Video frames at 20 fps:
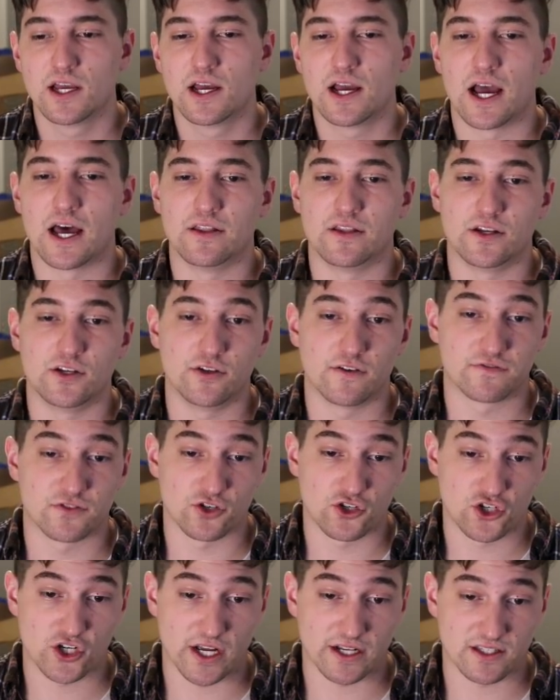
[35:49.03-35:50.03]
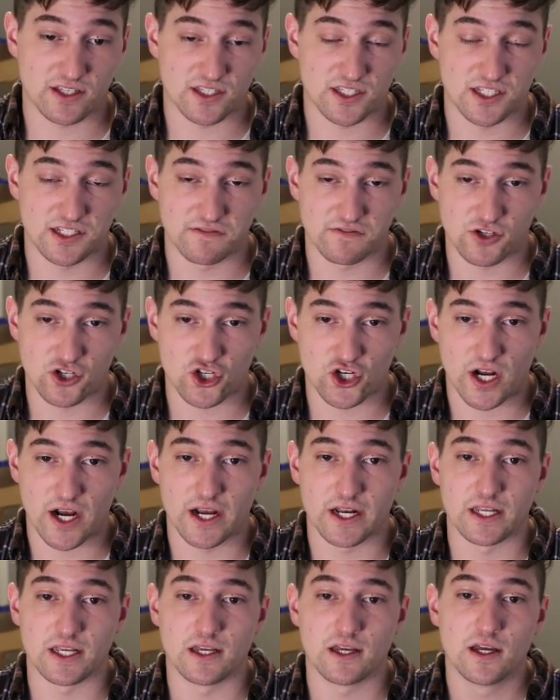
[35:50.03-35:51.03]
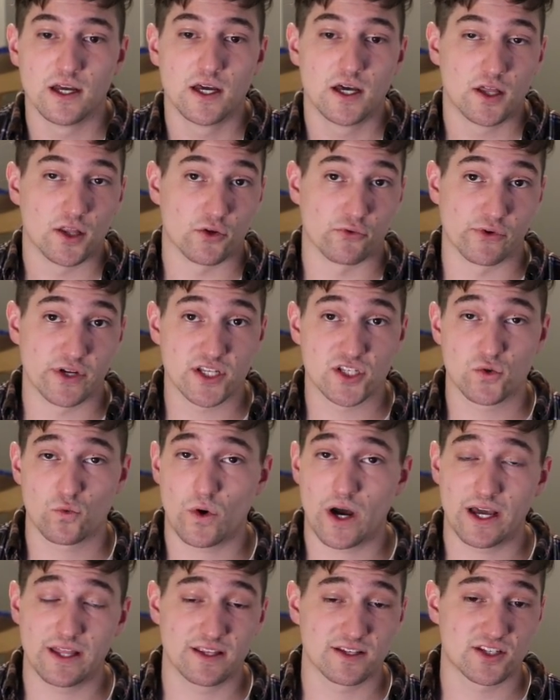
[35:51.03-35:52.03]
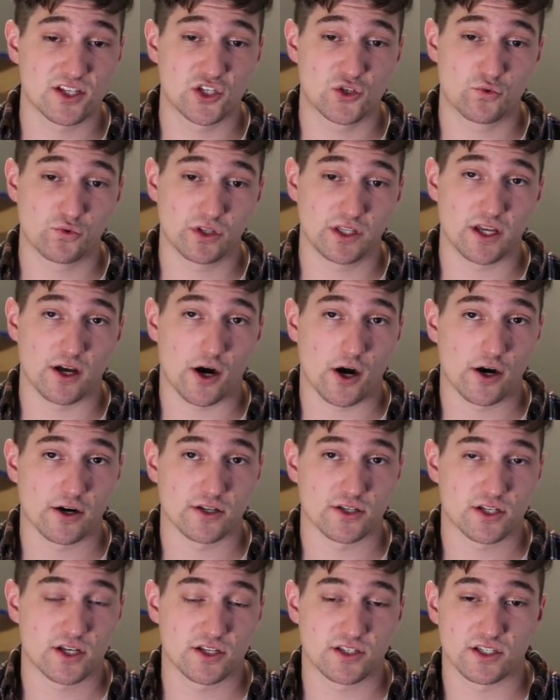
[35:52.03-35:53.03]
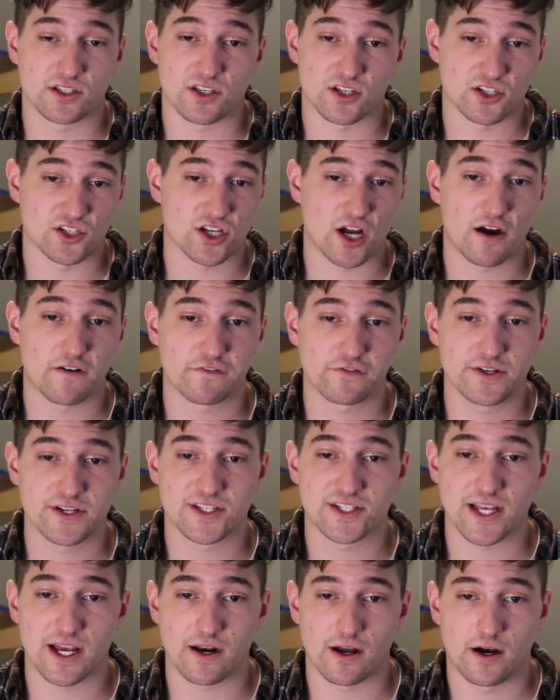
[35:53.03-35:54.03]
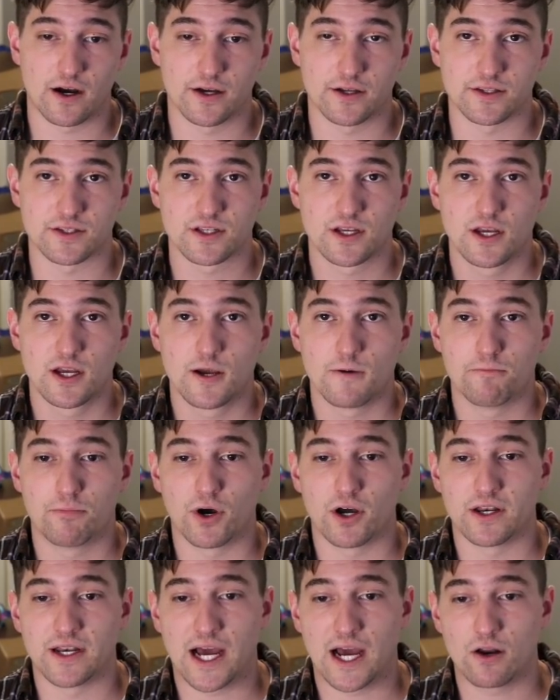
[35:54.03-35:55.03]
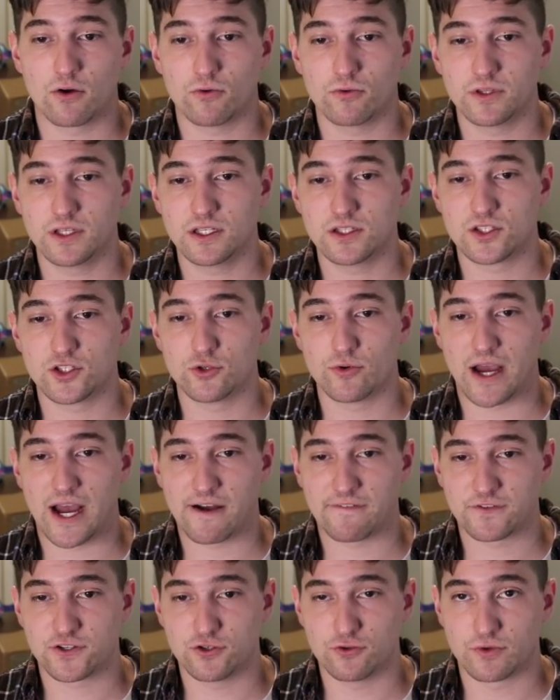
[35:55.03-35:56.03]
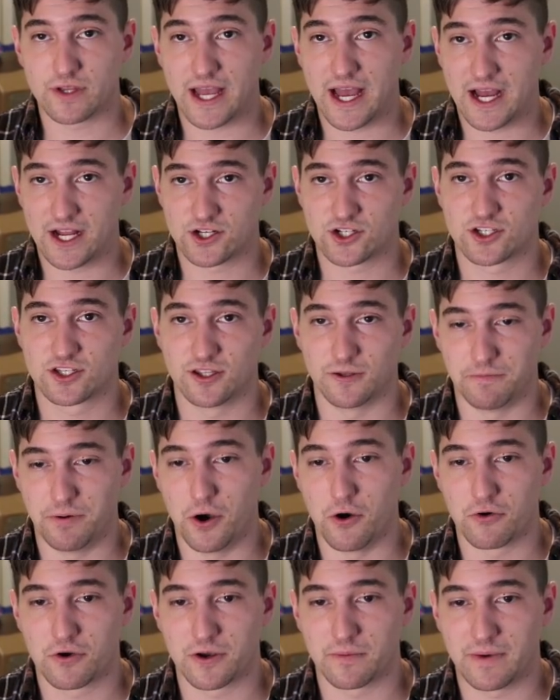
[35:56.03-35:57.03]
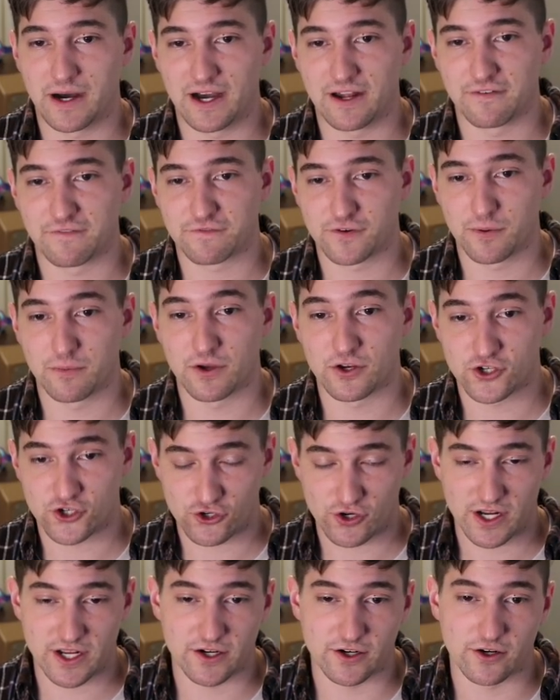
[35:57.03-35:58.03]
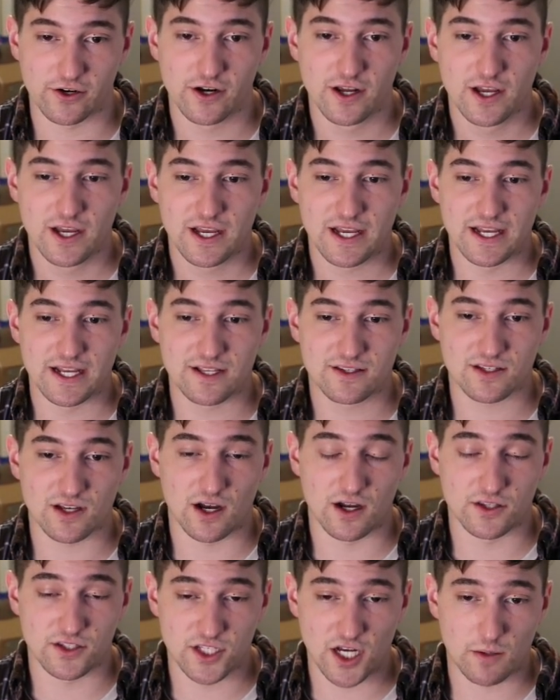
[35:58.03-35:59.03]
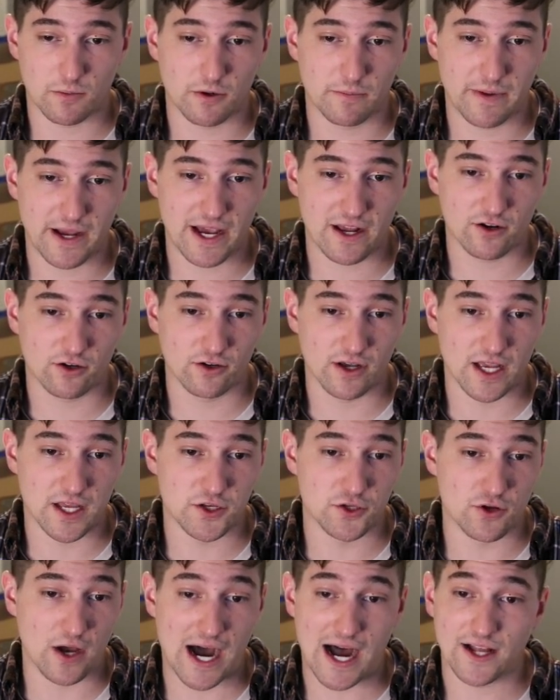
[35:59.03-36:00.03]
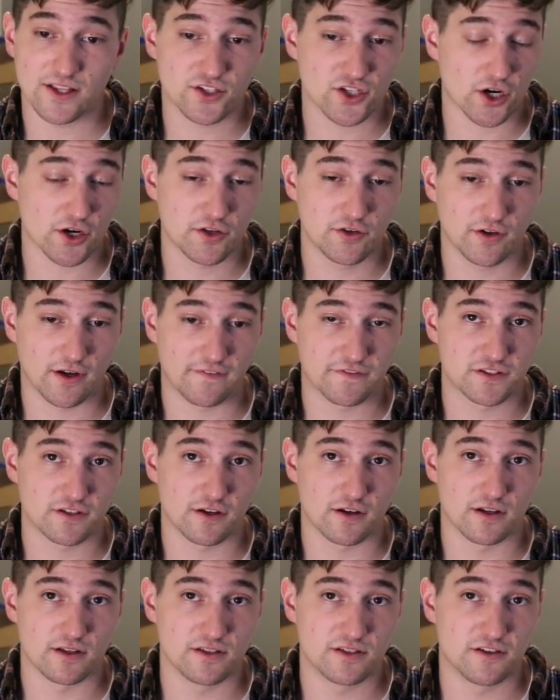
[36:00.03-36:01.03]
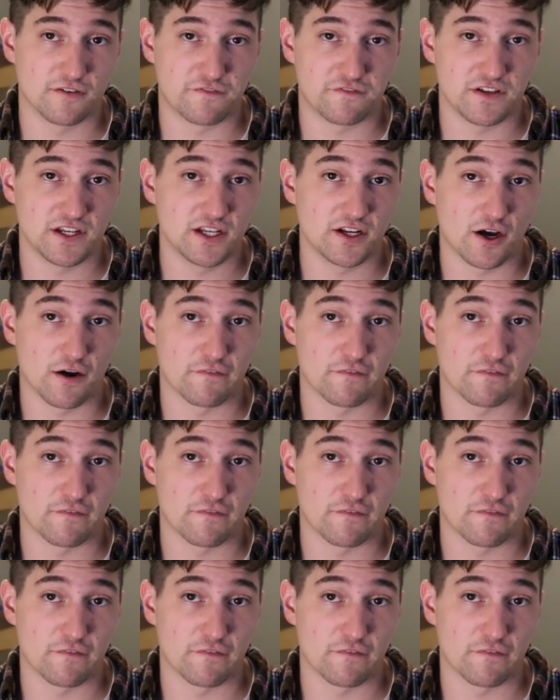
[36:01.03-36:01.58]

and then you have to check to see if it's shiny. The reason why this is really hard is because it's a soft reset hunt, but not only do you have to catch the Pokemon from a trainer, it's a double battle, and odds are you'll have to defeat a